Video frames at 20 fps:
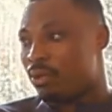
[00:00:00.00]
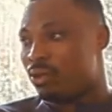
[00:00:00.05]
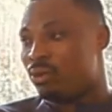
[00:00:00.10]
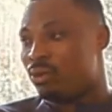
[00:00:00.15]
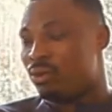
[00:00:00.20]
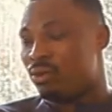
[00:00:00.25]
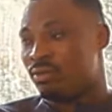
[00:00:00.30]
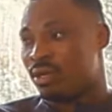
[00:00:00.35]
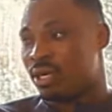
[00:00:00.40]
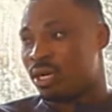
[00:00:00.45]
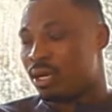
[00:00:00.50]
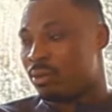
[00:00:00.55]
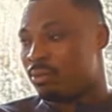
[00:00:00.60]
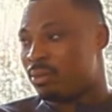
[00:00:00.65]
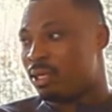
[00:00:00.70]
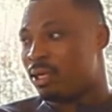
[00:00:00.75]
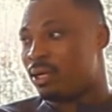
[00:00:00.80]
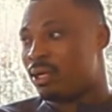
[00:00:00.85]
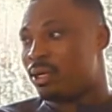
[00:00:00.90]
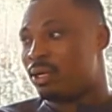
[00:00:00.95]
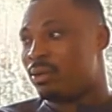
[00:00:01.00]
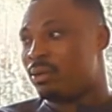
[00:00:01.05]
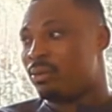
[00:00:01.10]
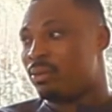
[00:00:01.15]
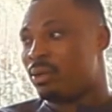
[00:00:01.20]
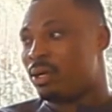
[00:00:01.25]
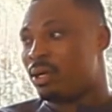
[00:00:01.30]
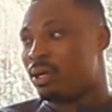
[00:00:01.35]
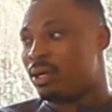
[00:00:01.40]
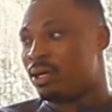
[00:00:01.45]
you overcome the
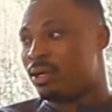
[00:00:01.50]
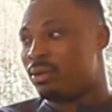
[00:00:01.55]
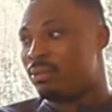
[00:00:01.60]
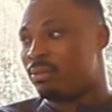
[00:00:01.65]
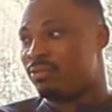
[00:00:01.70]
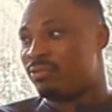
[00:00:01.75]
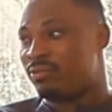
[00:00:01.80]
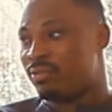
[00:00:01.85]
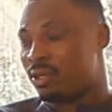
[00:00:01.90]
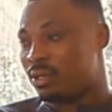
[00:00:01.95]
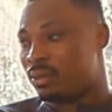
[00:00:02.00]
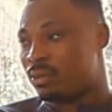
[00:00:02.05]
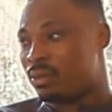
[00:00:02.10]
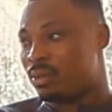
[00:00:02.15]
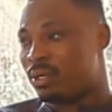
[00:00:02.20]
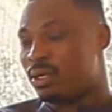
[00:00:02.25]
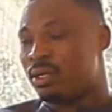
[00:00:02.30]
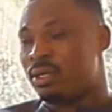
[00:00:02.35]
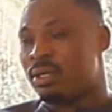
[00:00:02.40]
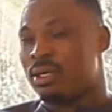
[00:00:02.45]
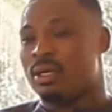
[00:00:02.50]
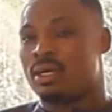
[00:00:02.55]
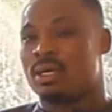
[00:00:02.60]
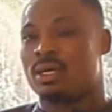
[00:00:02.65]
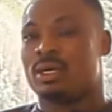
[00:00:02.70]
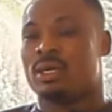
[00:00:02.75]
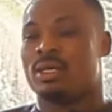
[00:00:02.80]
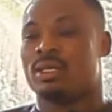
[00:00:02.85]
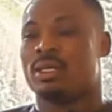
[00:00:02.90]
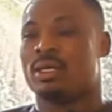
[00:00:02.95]
failure.
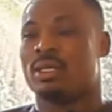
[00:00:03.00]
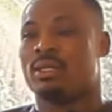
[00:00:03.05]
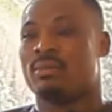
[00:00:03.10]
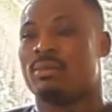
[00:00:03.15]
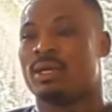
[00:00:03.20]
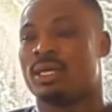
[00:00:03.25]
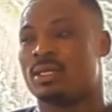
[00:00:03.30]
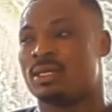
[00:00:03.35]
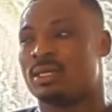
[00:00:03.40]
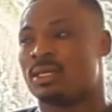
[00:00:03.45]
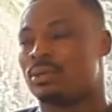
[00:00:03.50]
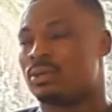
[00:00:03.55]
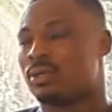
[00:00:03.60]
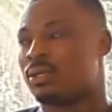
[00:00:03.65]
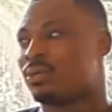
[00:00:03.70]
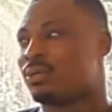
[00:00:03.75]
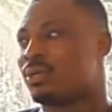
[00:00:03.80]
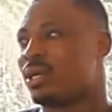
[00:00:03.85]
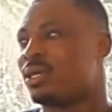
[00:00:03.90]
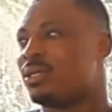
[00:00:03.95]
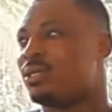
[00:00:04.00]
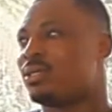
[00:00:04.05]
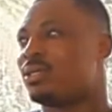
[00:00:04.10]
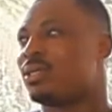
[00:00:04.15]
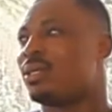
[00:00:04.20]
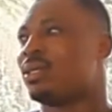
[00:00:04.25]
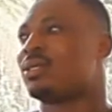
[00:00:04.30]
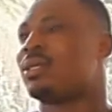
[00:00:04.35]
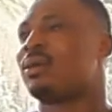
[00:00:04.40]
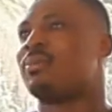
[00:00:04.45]
And then my sister was trying to
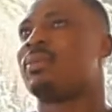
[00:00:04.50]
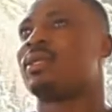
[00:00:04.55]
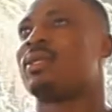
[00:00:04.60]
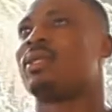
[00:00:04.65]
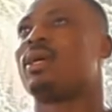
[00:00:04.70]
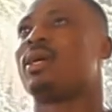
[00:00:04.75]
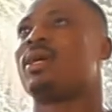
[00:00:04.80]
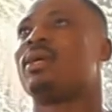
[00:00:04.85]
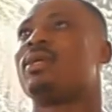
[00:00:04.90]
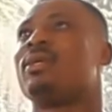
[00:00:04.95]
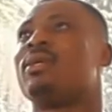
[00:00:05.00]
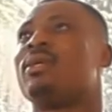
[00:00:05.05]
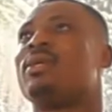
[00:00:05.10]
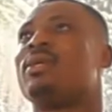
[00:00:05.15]
say something like,